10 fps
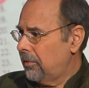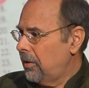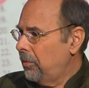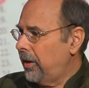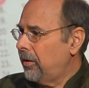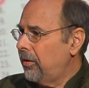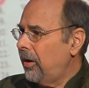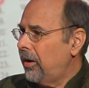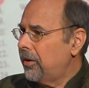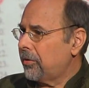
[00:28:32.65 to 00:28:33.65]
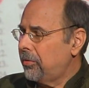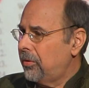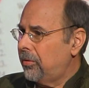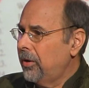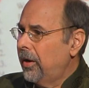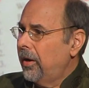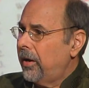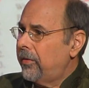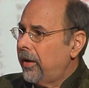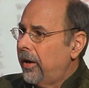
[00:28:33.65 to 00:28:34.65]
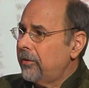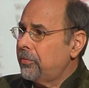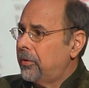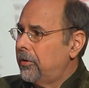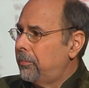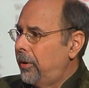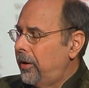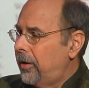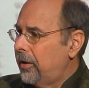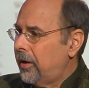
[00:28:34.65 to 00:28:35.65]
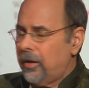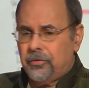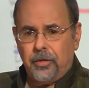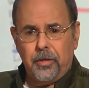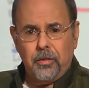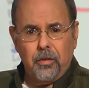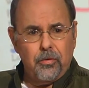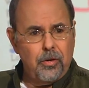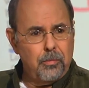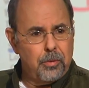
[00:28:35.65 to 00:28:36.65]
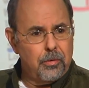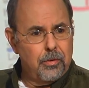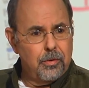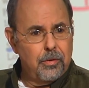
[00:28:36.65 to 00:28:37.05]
when I go to hire crew and they ask, what are you paying? And I say the low number,